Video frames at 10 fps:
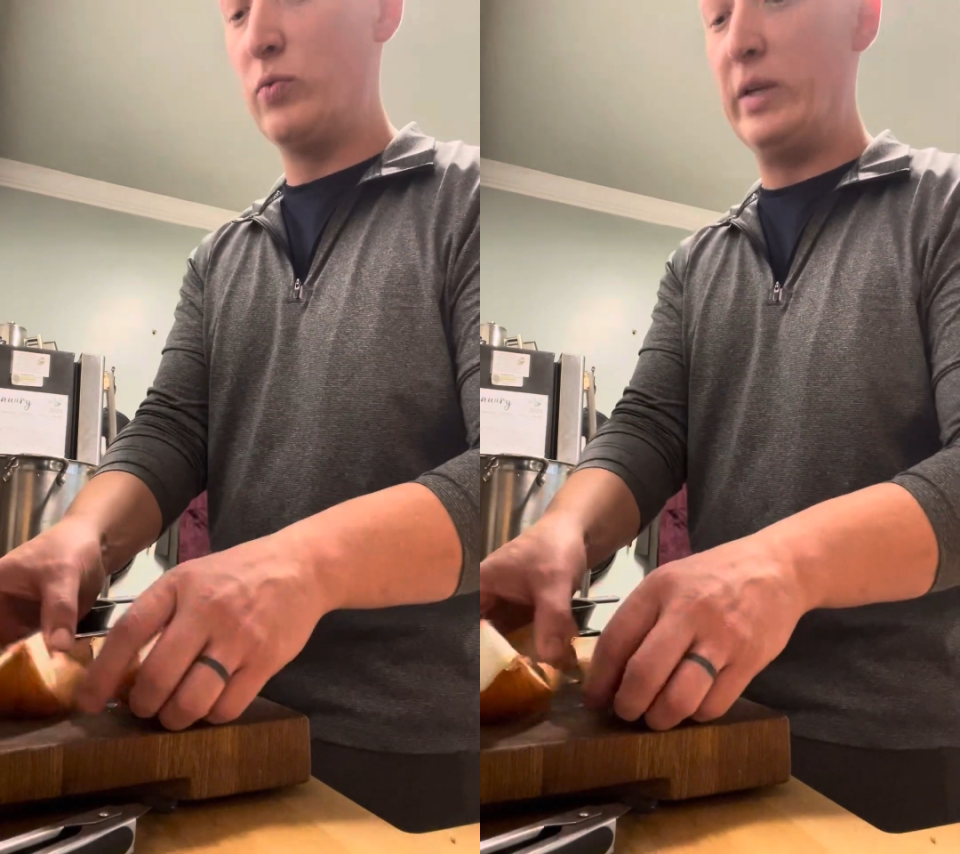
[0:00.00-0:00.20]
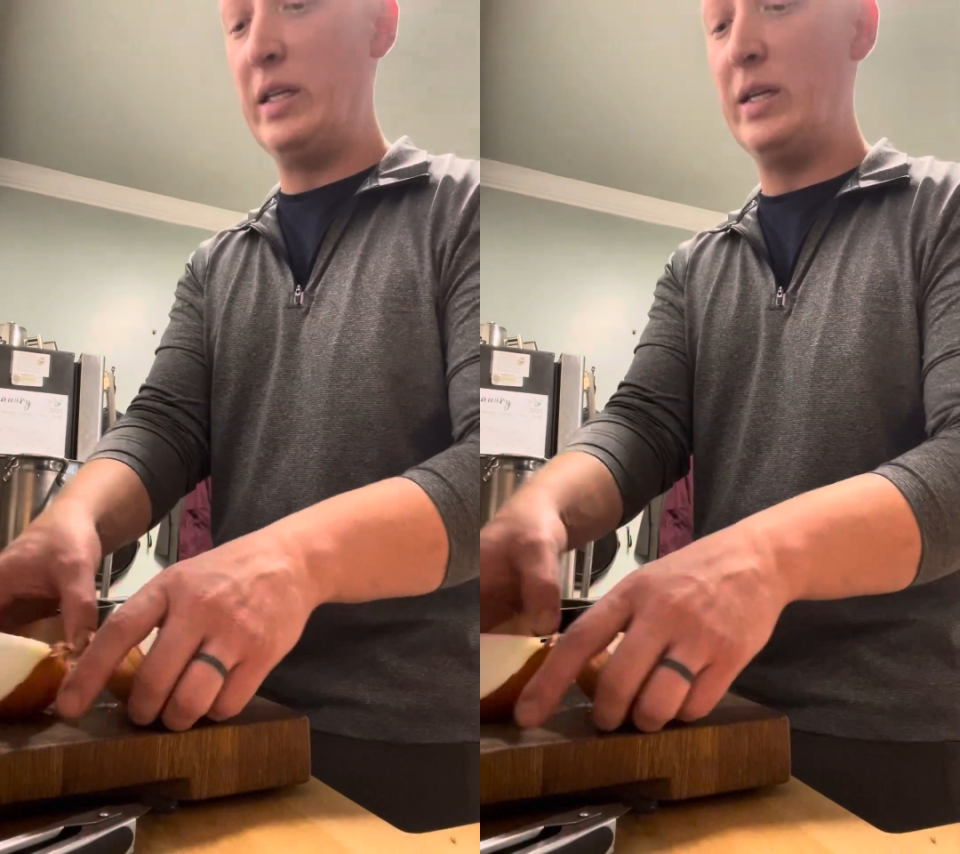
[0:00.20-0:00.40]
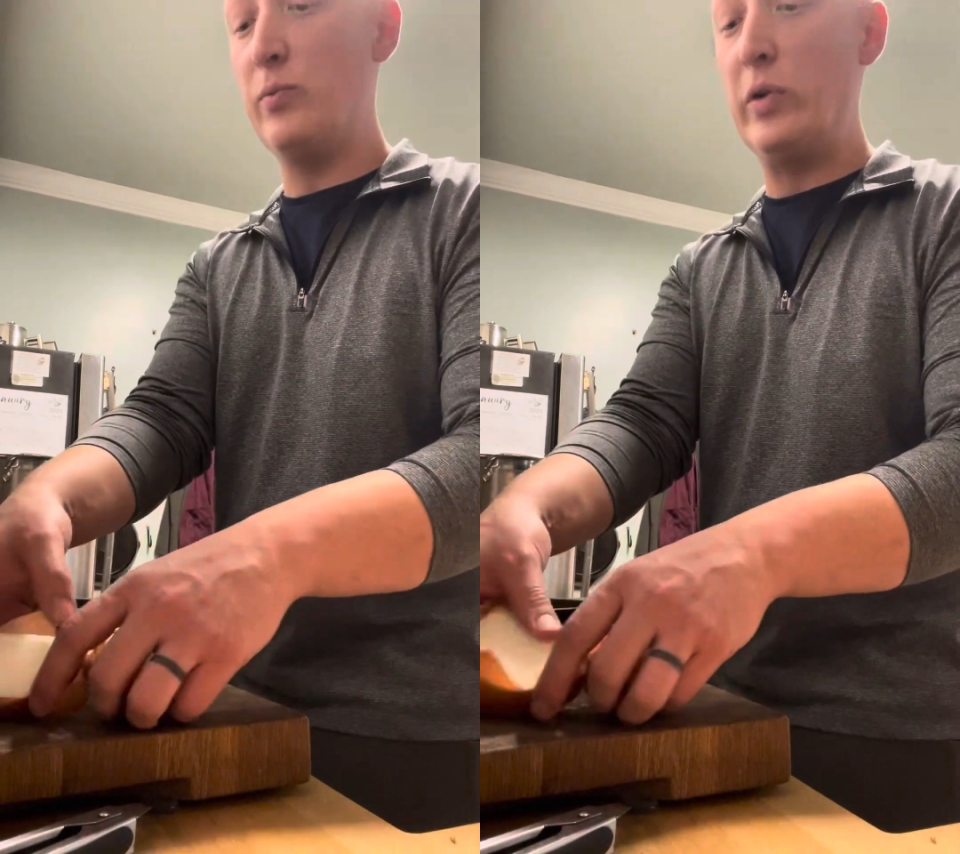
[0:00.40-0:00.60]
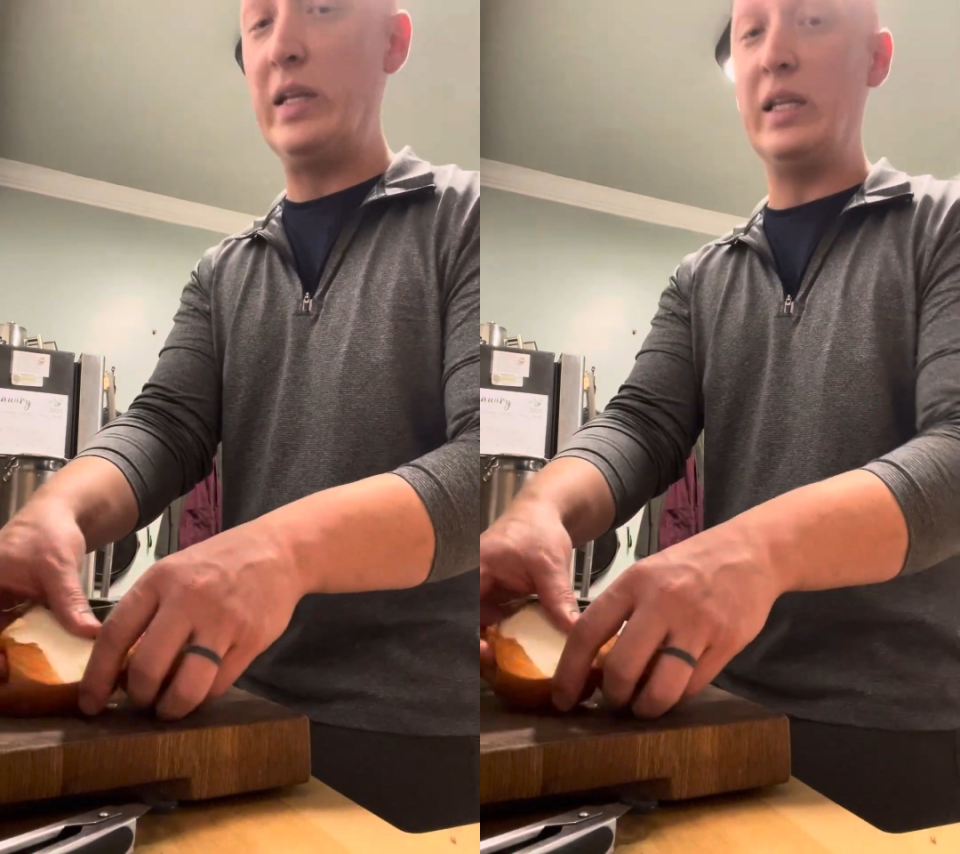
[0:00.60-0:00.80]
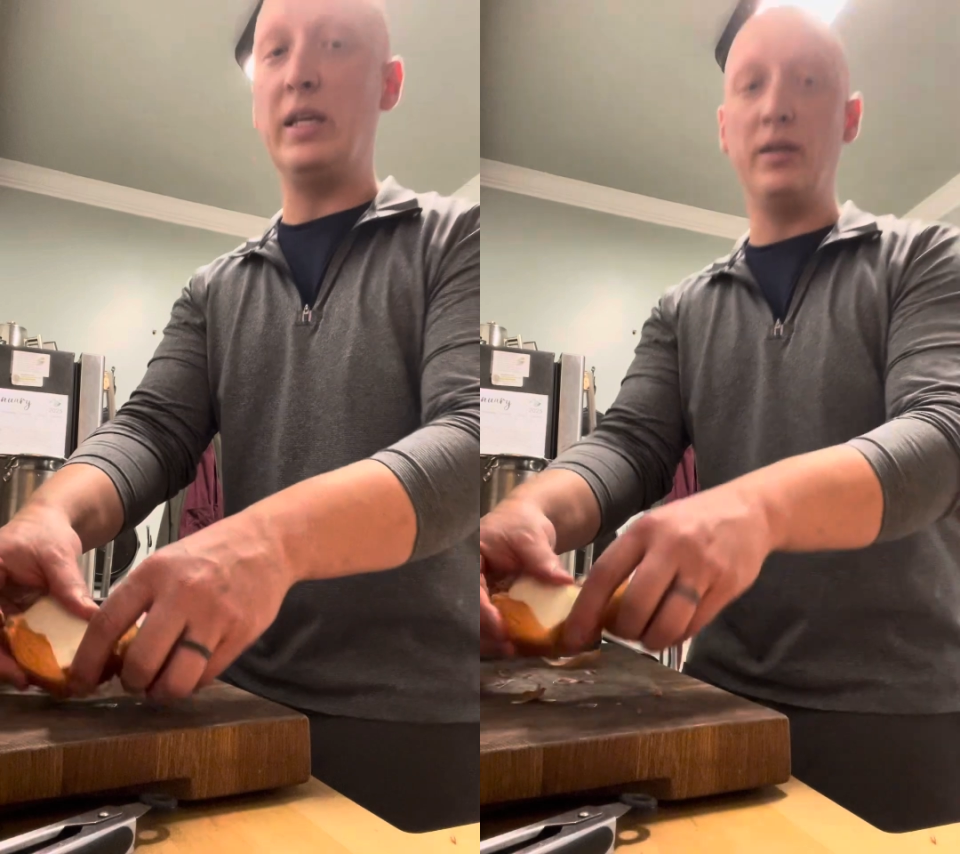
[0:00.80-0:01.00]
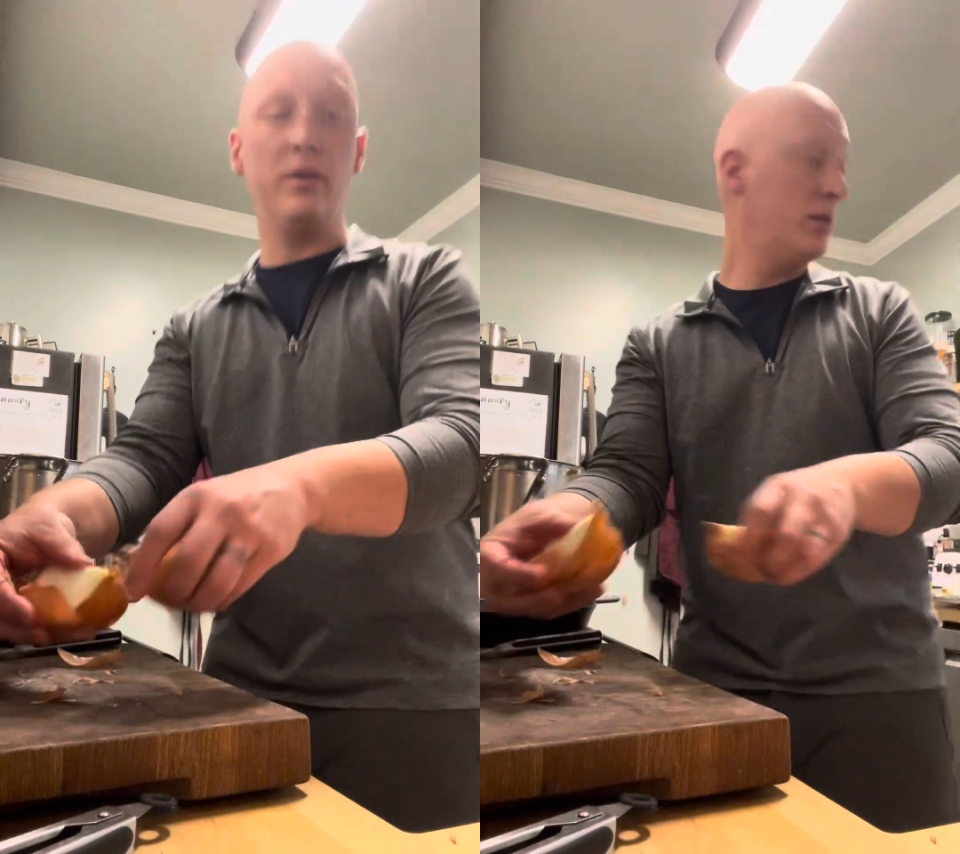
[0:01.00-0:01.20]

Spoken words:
really, really